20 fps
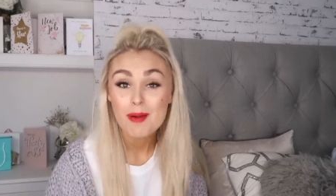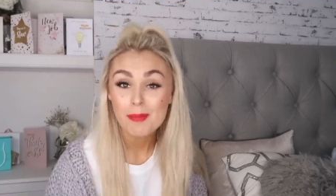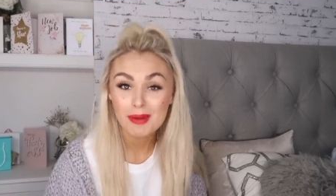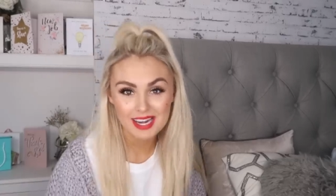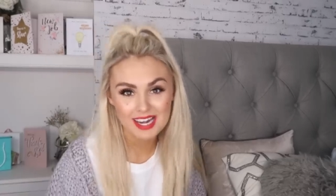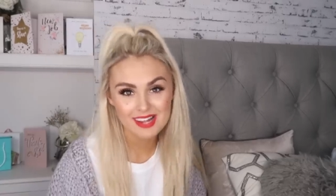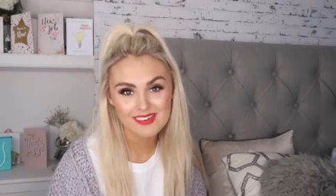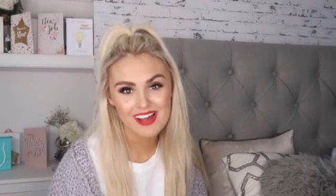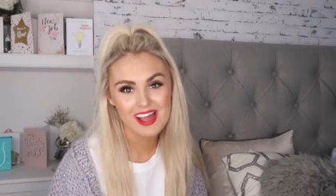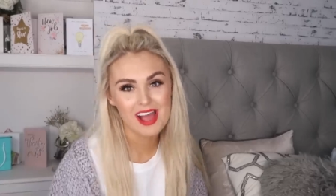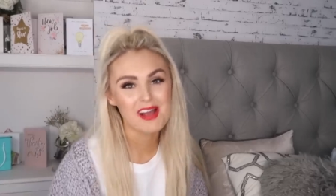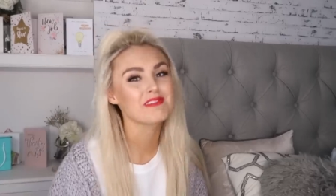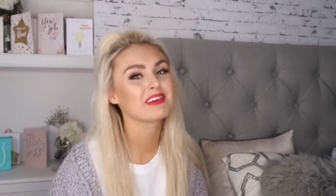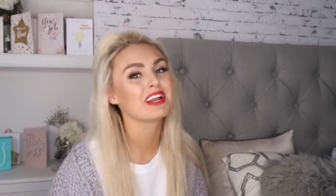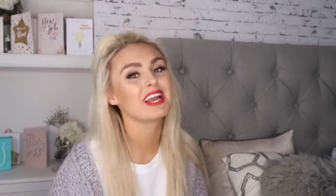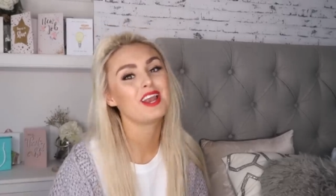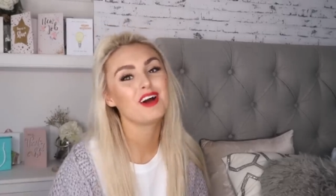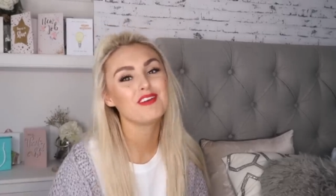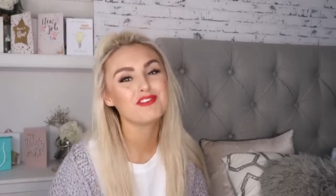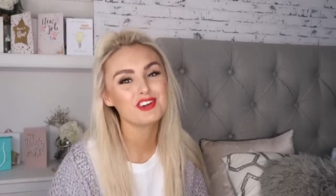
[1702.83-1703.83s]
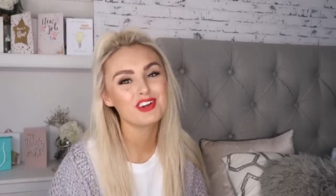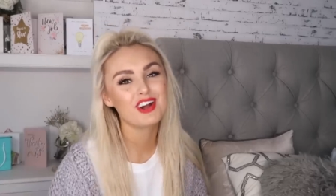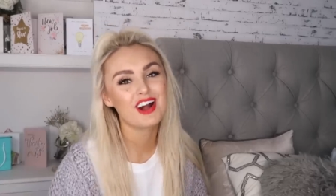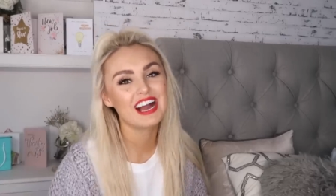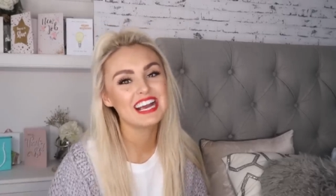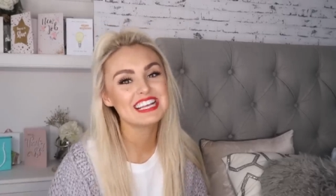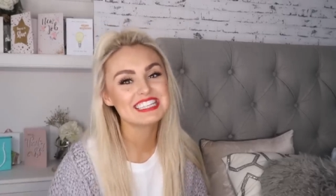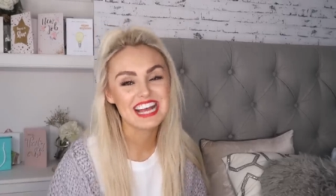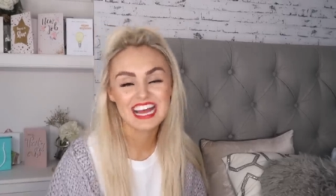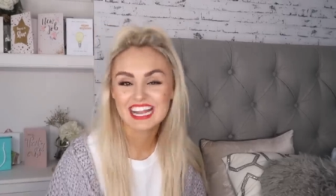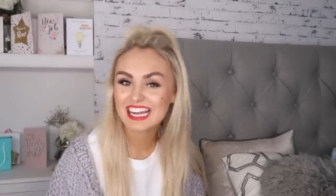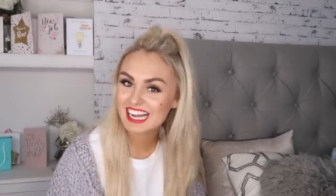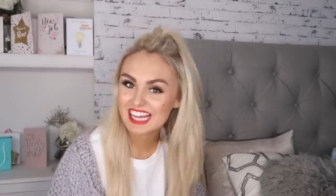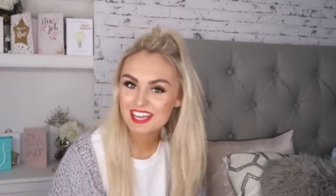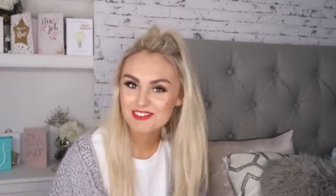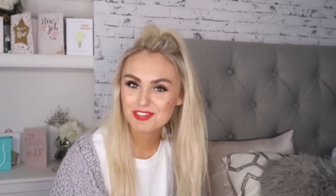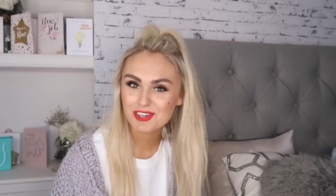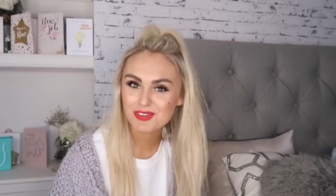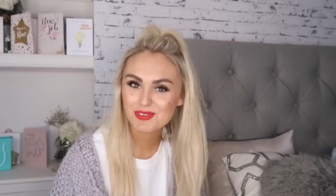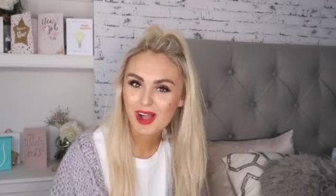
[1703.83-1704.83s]
But anyway, I'm going to love you guys and
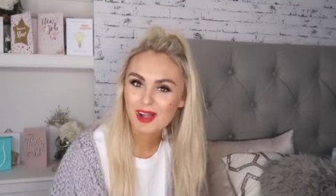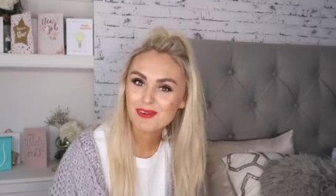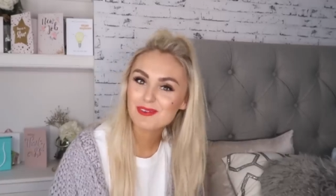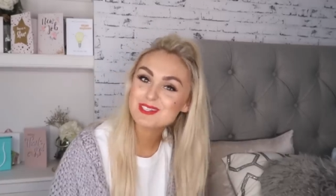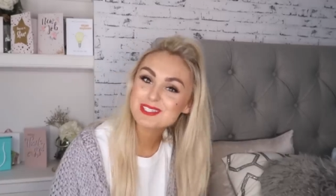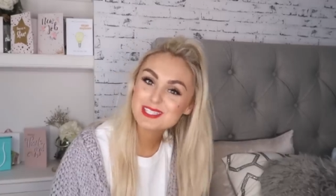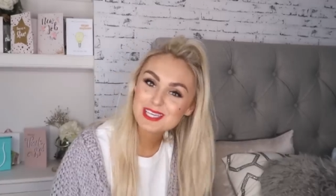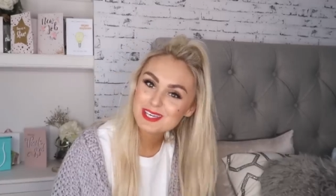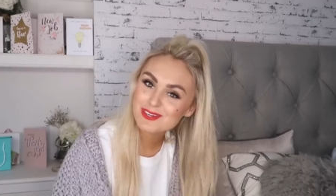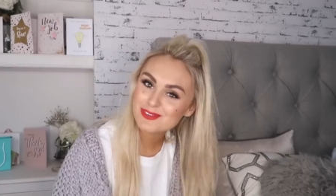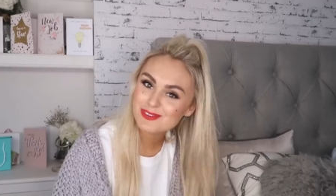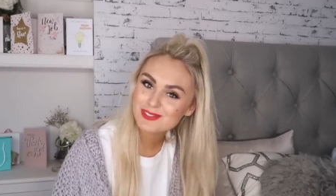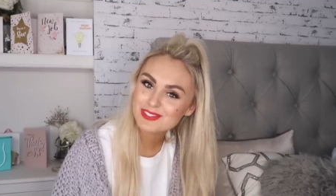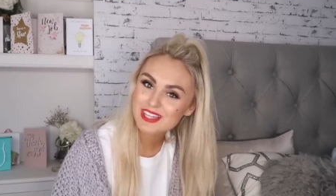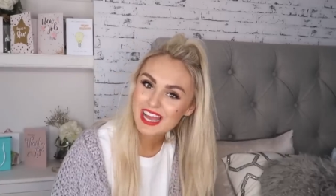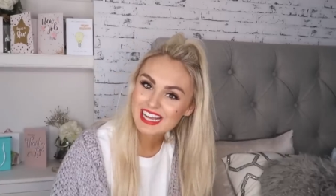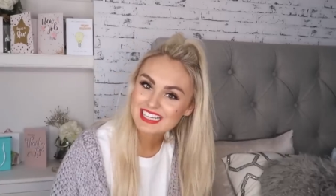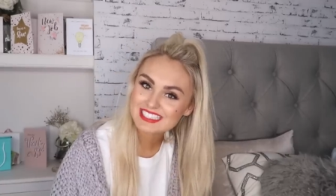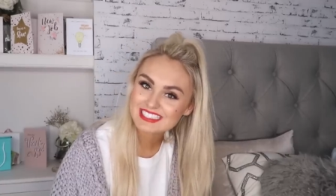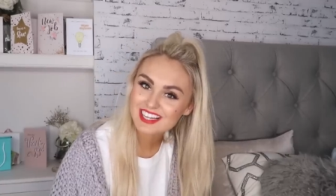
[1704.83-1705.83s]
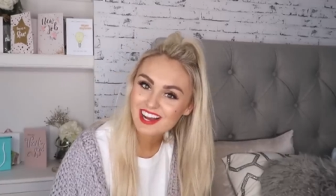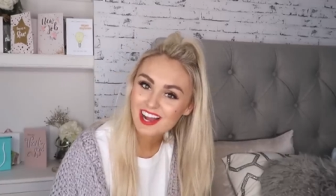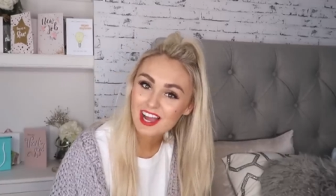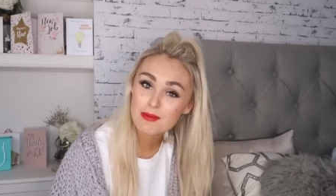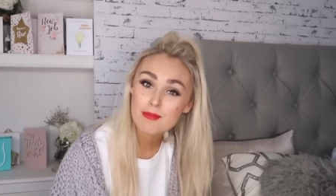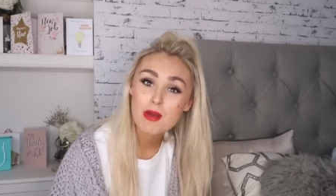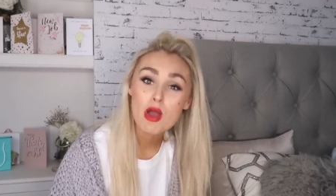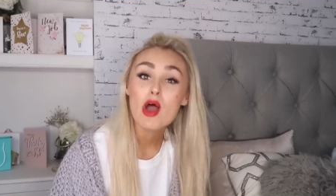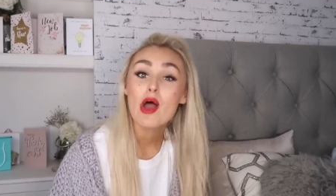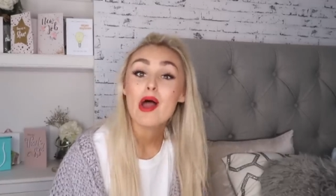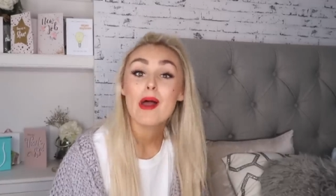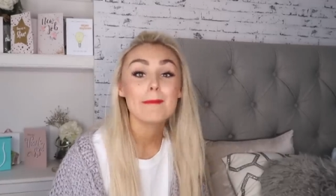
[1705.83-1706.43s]
leave you. I will see you all next time.